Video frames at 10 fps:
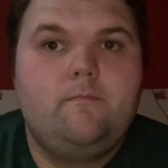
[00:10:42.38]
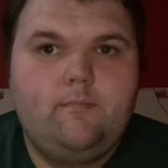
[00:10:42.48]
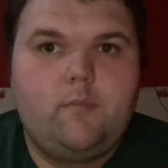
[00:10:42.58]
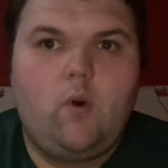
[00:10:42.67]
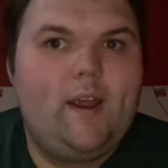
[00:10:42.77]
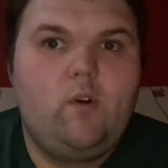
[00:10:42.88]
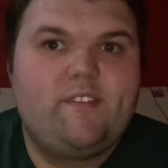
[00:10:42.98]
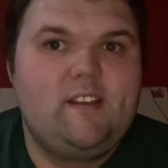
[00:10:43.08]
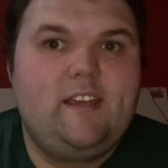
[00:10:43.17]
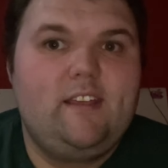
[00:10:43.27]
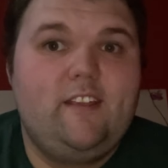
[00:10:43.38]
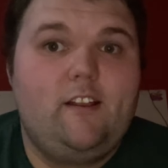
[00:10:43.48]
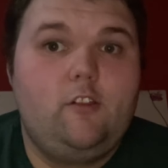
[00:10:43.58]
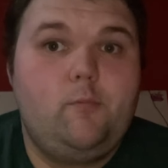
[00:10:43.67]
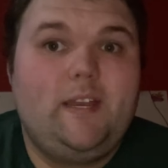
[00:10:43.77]
But why wasn't it in the
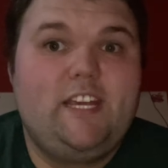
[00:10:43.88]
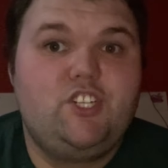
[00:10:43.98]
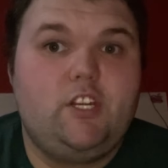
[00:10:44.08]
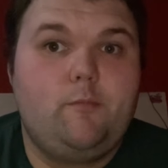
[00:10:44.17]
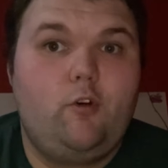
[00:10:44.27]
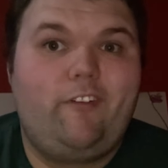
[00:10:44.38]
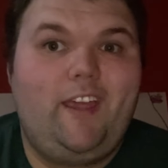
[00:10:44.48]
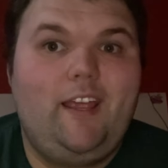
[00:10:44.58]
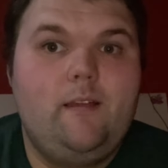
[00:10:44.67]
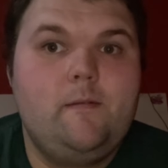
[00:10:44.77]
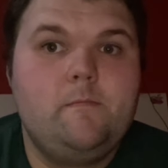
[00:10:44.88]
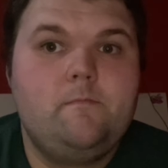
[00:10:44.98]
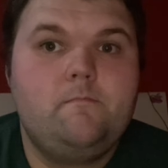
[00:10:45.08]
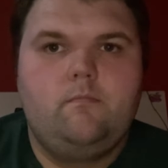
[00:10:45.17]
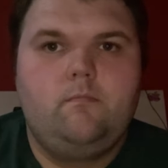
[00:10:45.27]
Illumination movie?
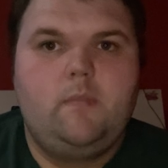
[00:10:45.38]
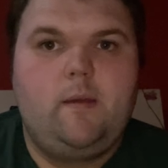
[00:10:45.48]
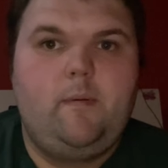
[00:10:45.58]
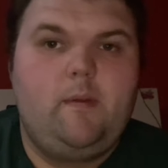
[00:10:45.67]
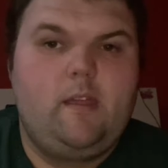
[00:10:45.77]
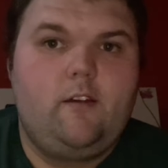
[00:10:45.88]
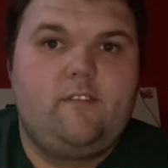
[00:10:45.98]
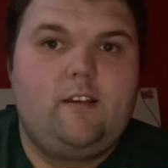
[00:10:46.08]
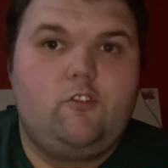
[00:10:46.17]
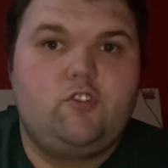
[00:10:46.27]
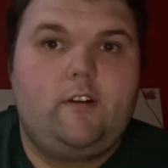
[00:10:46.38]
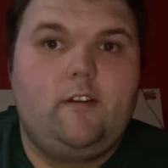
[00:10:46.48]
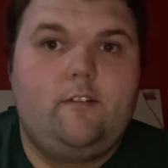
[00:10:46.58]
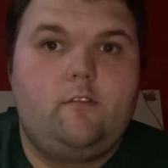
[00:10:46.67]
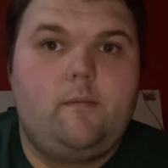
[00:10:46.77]
Maybe because they were trying
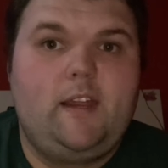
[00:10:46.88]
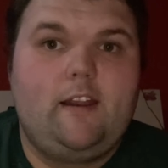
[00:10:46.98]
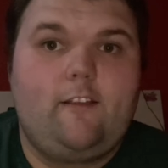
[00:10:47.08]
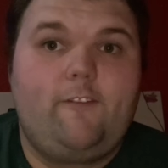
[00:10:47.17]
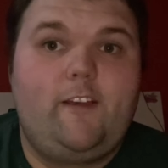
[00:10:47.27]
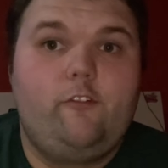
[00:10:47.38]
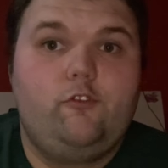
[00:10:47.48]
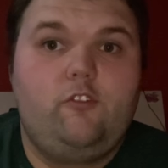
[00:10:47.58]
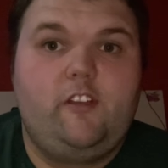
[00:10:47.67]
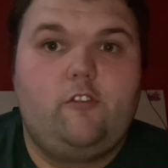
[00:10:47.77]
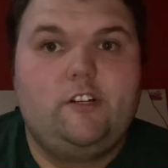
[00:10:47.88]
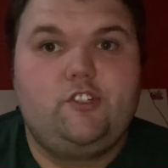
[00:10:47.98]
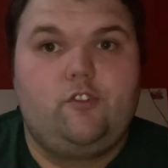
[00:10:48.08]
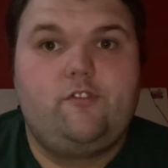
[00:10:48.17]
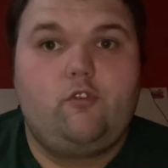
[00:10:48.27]
to remain as faithful to the
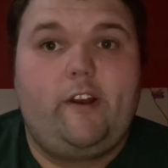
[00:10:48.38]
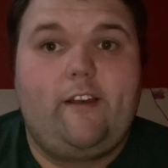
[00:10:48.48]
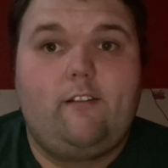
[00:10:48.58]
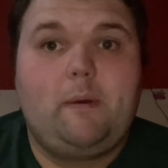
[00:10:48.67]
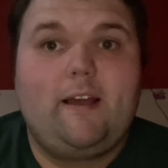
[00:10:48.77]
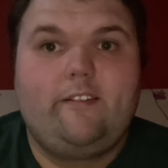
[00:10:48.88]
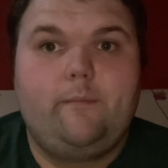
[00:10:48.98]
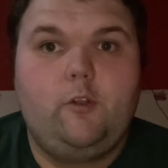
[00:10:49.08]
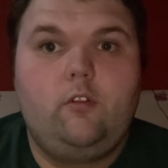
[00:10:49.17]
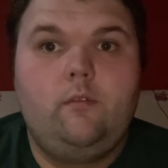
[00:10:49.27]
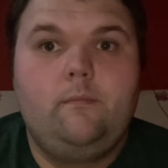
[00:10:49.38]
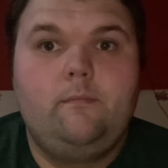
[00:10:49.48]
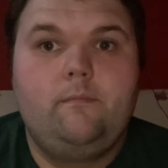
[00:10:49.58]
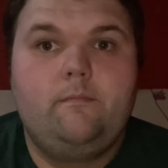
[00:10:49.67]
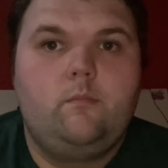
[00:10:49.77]
original story as possible.
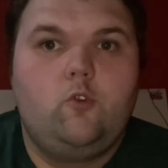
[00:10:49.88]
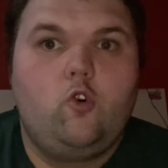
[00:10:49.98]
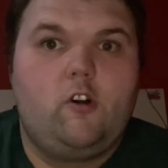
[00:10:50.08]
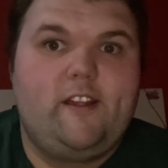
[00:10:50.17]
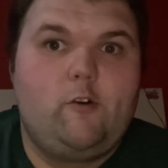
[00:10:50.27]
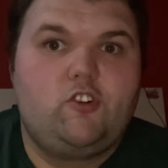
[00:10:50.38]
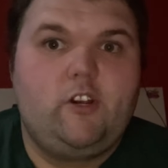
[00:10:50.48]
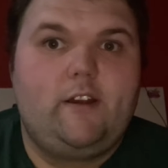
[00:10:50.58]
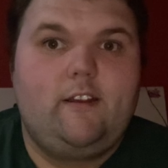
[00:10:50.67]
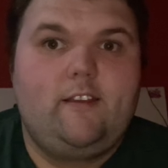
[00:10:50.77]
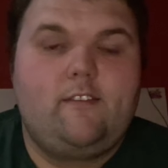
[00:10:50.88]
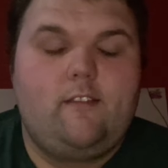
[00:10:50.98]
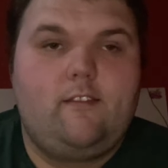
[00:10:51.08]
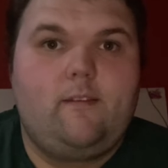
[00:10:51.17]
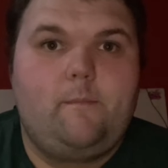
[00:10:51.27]
Or they were trying to
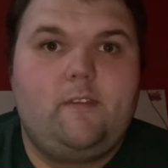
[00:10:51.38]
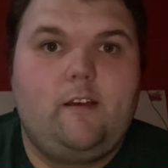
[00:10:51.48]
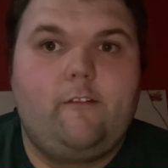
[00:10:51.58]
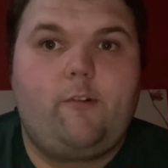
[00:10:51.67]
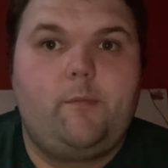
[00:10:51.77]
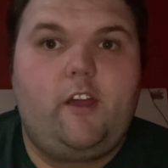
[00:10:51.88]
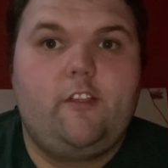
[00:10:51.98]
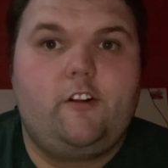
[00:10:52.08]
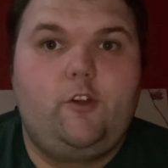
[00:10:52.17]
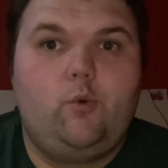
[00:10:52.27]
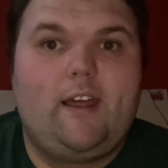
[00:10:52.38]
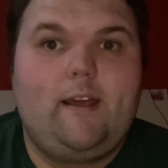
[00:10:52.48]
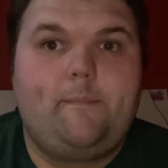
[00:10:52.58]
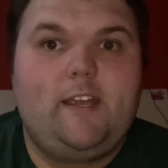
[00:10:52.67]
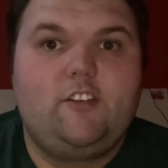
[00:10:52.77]
distance themselves from the other two
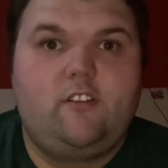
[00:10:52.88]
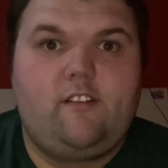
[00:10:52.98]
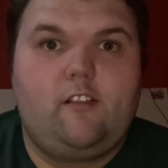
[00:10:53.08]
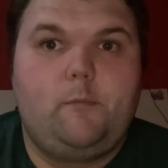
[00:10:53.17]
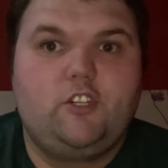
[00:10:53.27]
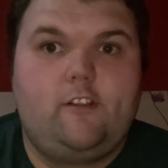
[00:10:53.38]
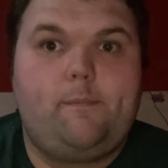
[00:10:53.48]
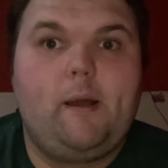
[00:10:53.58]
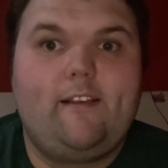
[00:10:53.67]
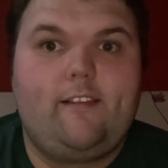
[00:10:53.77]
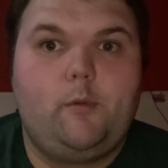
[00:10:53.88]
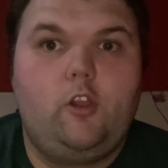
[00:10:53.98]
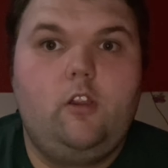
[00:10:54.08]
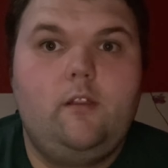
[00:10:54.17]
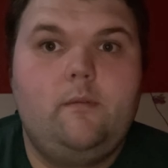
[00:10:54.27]
adaptations as much as possible.